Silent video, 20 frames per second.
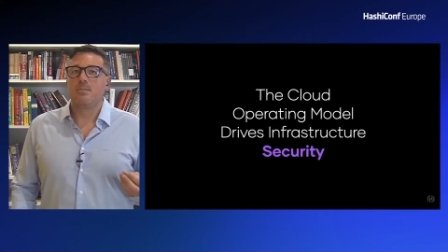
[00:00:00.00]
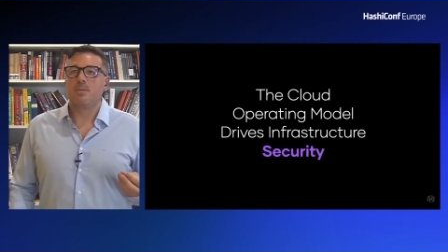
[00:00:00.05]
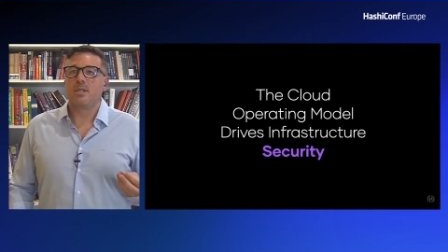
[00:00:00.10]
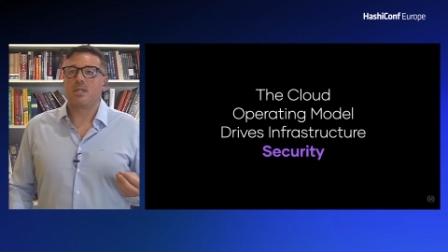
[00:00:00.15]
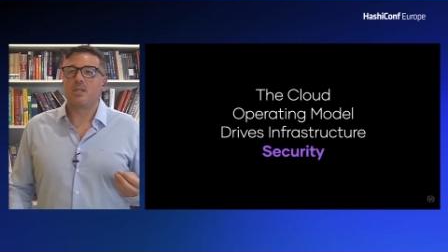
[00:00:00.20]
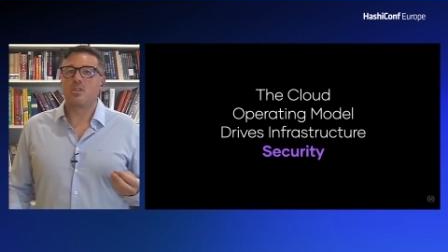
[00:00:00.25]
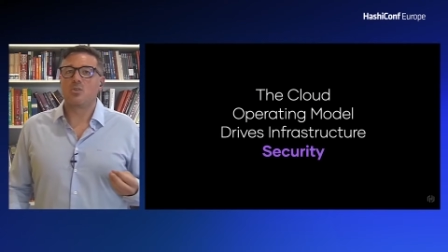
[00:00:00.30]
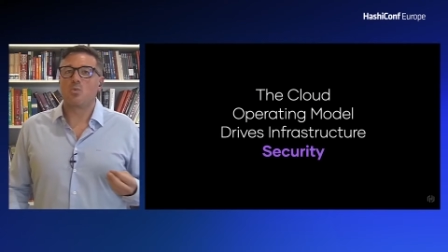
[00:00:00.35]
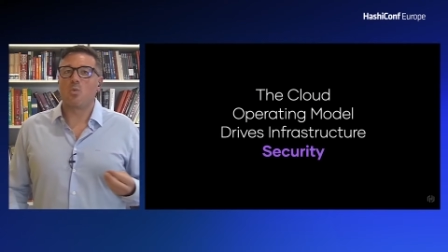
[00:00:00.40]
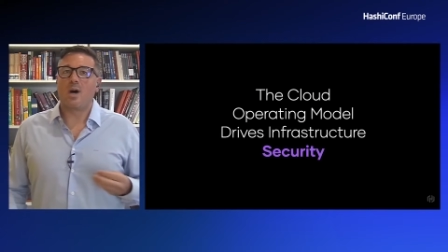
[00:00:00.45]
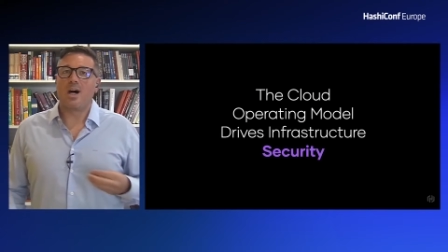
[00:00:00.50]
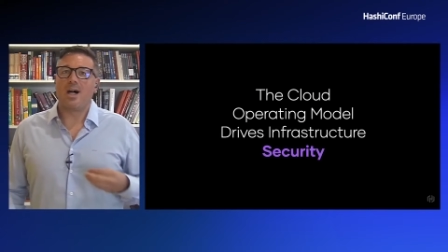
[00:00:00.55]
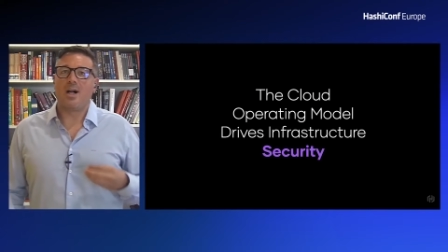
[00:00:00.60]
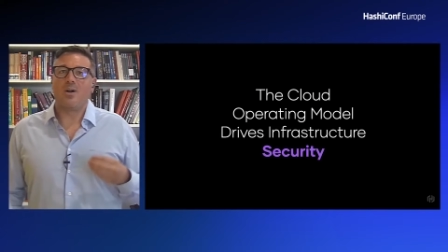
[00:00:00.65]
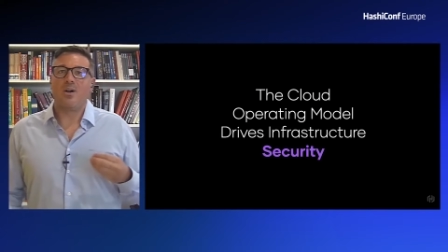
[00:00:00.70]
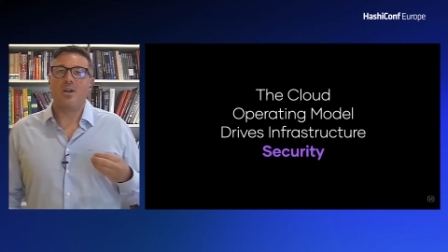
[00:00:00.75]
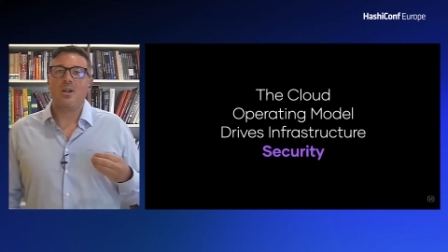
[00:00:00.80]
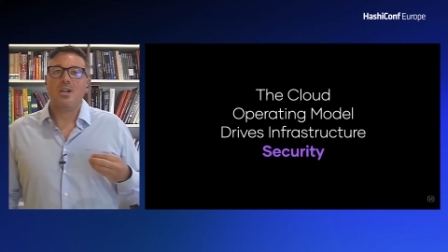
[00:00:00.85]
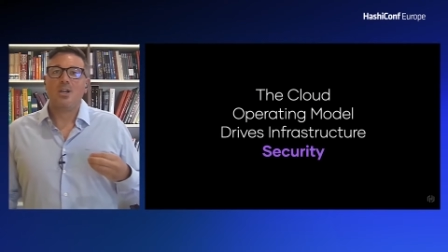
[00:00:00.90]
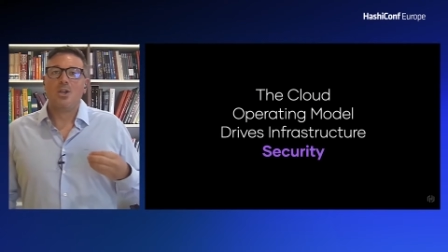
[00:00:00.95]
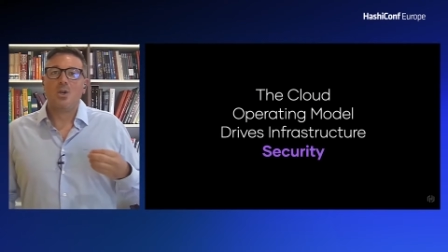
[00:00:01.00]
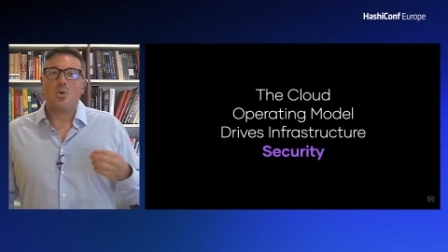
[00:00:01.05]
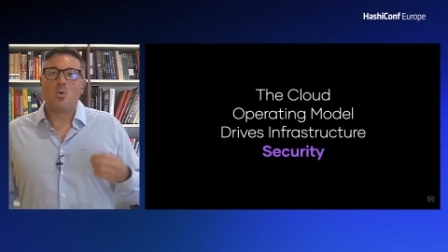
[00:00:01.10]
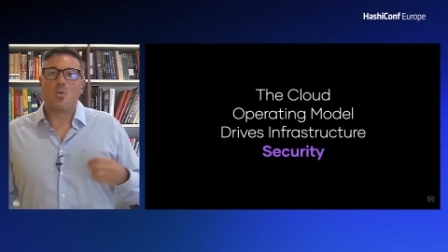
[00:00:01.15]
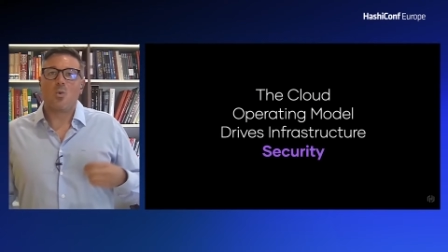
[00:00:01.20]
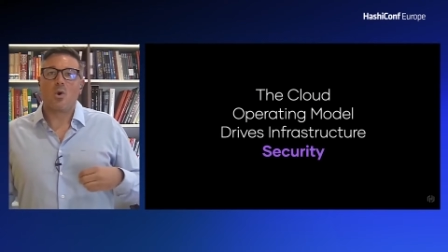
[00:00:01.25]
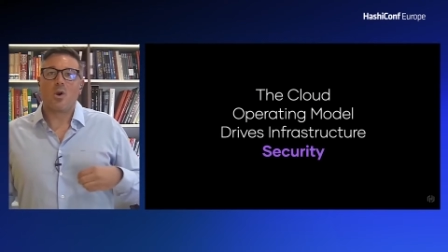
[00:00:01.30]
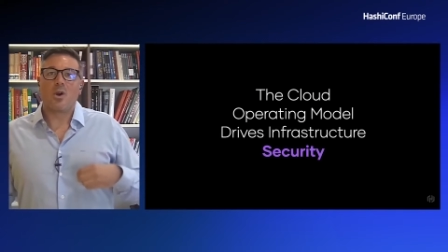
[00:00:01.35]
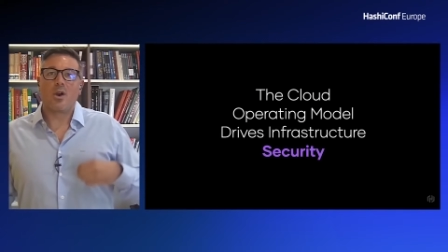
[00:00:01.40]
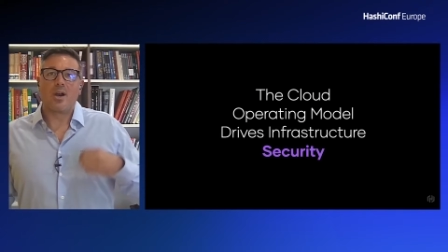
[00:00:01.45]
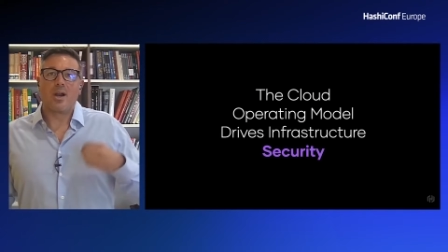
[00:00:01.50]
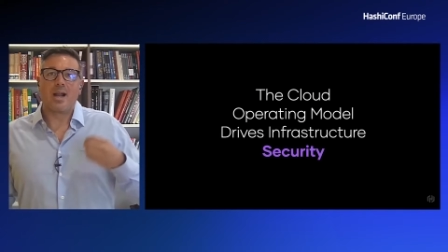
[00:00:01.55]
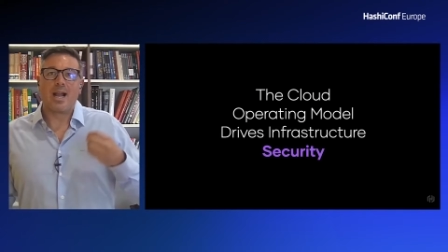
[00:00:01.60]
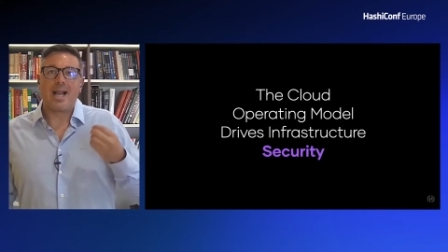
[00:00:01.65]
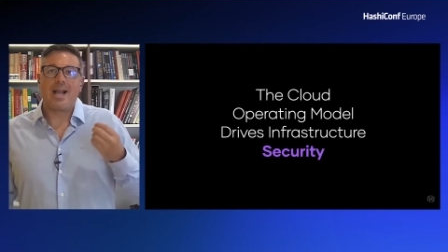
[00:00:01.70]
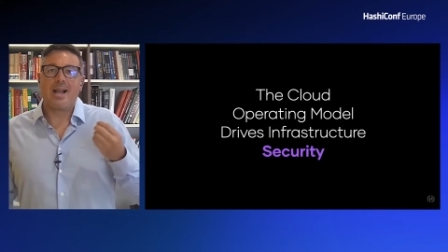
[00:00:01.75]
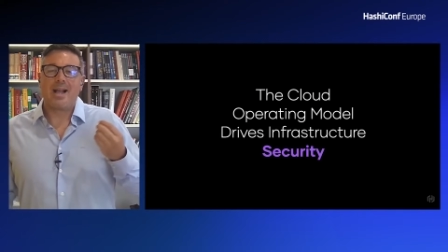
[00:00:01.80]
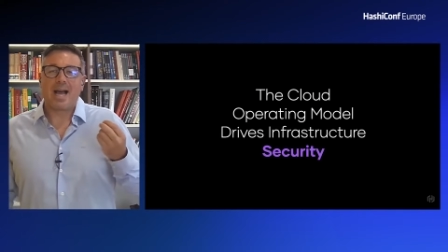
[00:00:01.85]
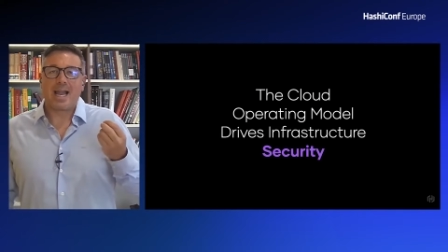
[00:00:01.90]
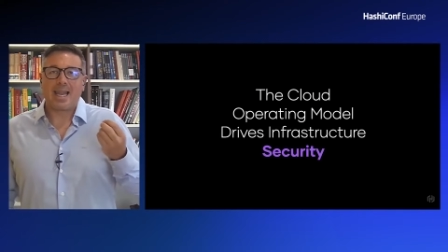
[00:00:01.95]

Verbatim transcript: because while we're